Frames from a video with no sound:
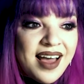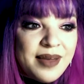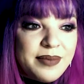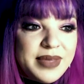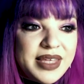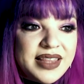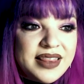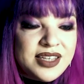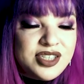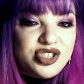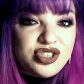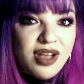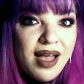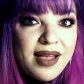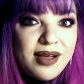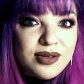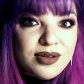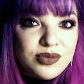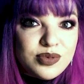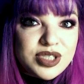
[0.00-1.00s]
I mean, the
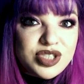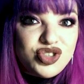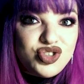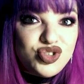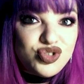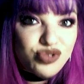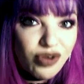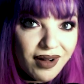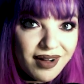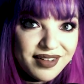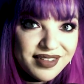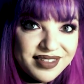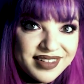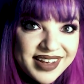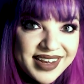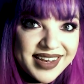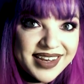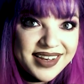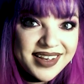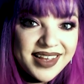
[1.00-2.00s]
child was
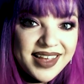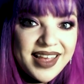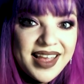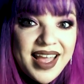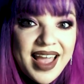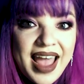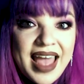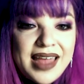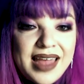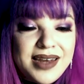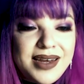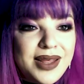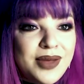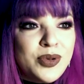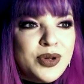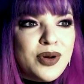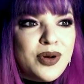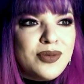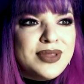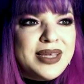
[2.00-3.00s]
struggling, and
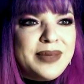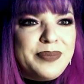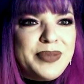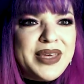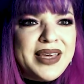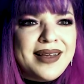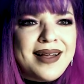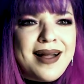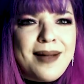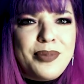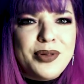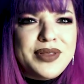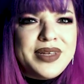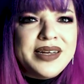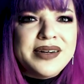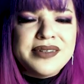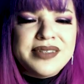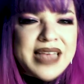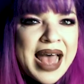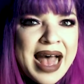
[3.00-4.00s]
it would only be a couple of
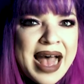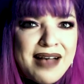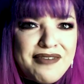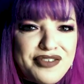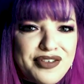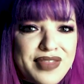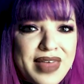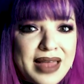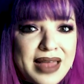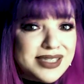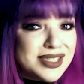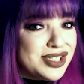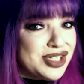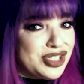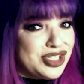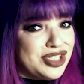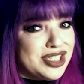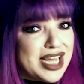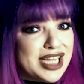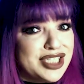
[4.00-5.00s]
years after that
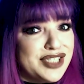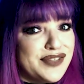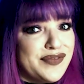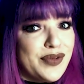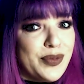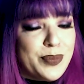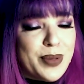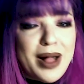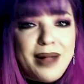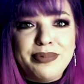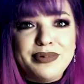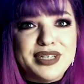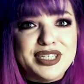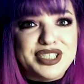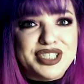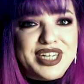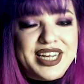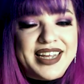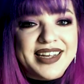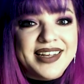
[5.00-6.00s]
successful
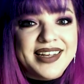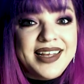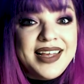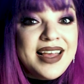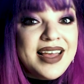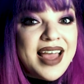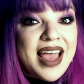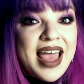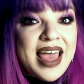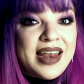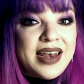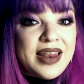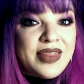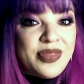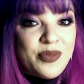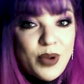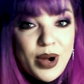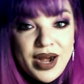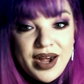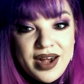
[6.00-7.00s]
publishing, and
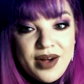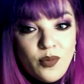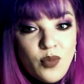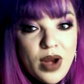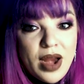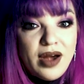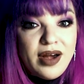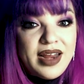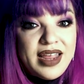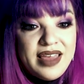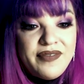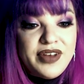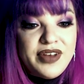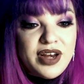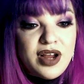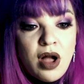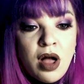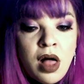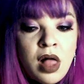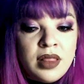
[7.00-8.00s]
where
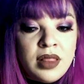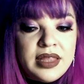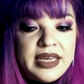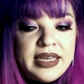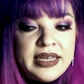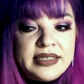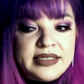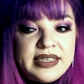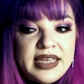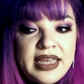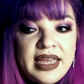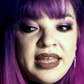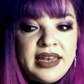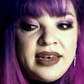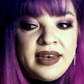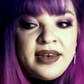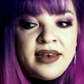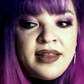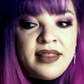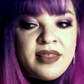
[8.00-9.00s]
even colleagues
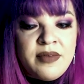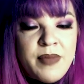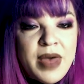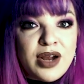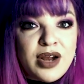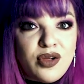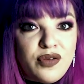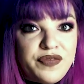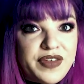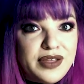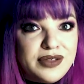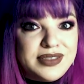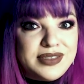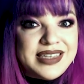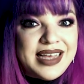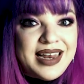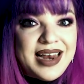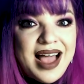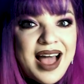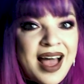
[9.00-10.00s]
in the medical
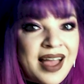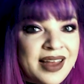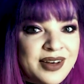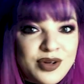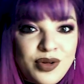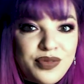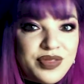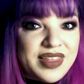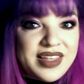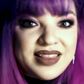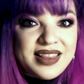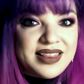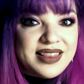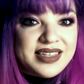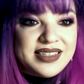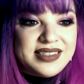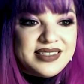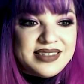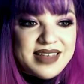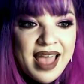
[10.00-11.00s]
field said, I don't think that
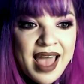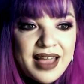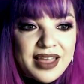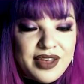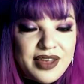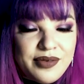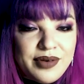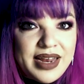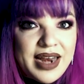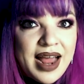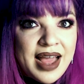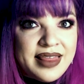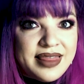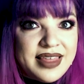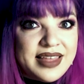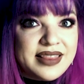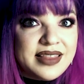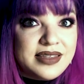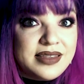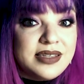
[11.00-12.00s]
this is accurate. I
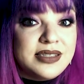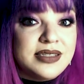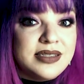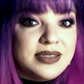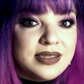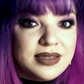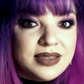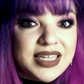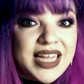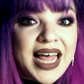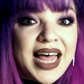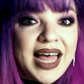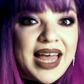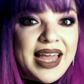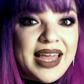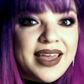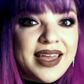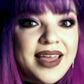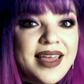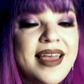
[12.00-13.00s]
think that this is a
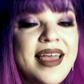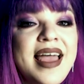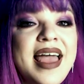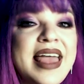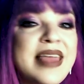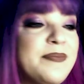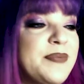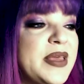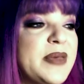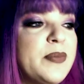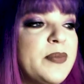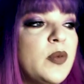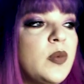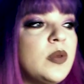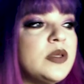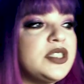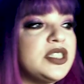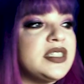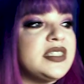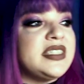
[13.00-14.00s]
lie. And people
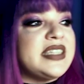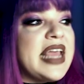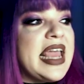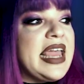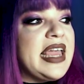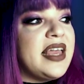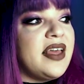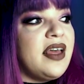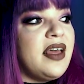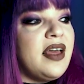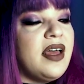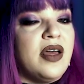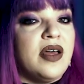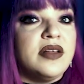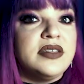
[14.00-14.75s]
will just take